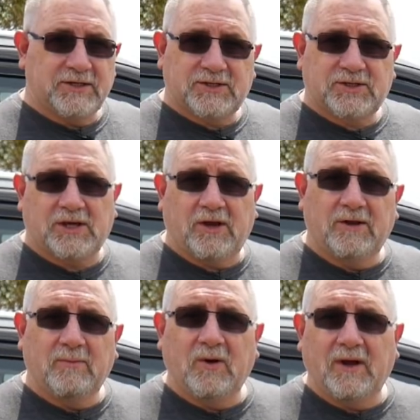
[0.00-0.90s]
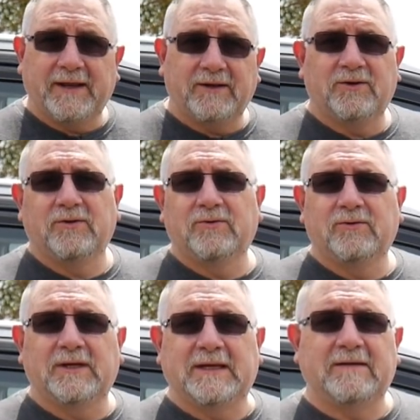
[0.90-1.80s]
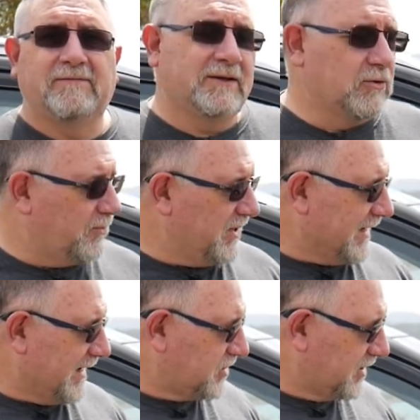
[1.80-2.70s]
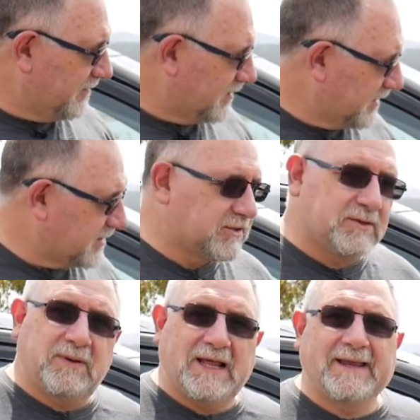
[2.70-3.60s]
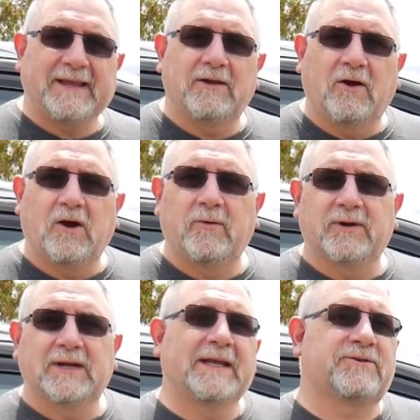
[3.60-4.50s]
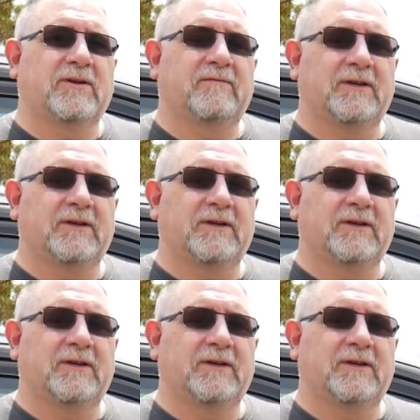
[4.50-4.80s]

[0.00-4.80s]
just show you my new EV or PHEV, so it's a plug-in hybrid electric